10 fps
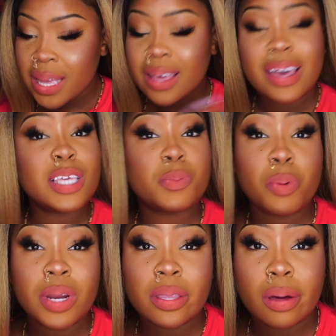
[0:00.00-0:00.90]
It's
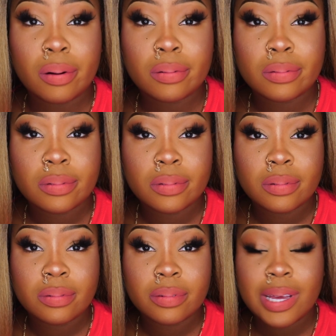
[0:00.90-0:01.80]
pretty though.
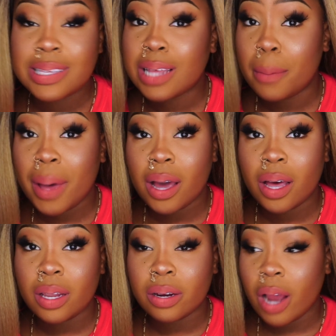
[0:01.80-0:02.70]
It's not a bad
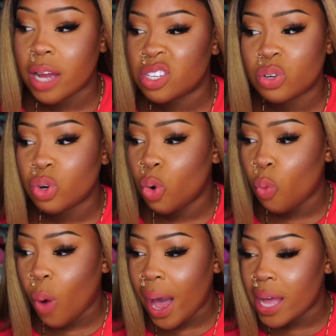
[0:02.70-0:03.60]
color. I just don't know
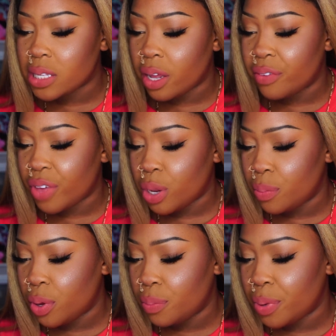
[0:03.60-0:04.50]
why it's not
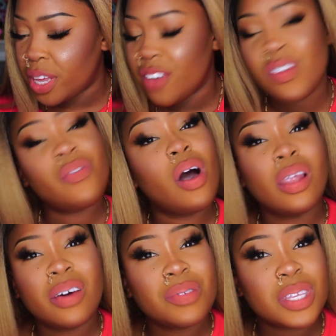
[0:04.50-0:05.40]
available. But if you fall in
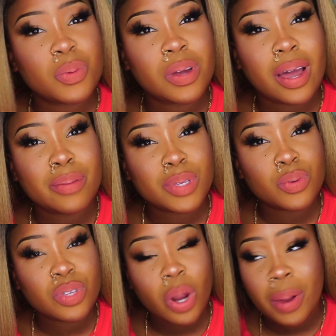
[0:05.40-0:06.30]
love with this one, I'm so
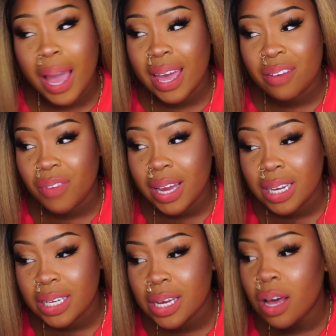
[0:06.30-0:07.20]
sorry, I can't find
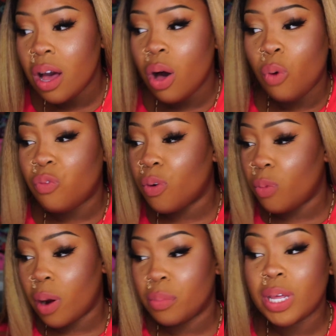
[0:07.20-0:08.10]
it from
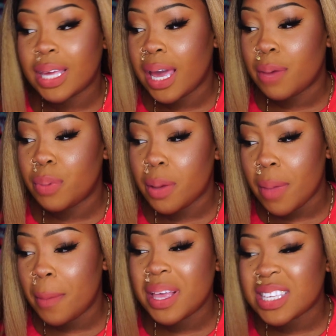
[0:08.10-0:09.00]
where I'm looking. But
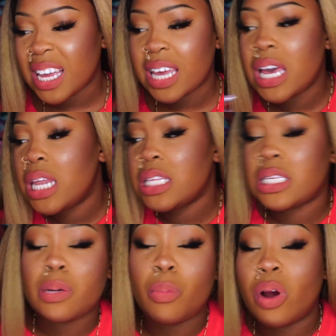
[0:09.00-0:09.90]
maybe it's like hidden
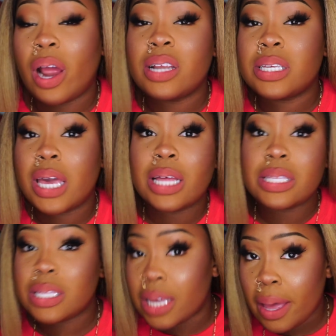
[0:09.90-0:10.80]
somewhere, I just can't
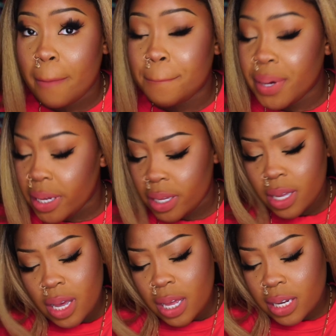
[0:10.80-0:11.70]
see it. But
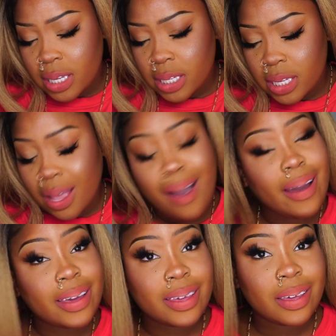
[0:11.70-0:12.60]
this is
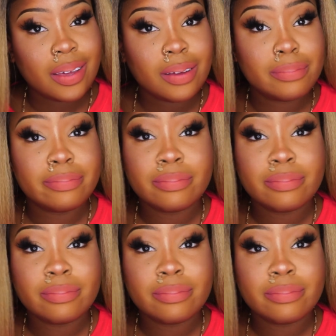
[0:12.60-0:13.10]
High Key.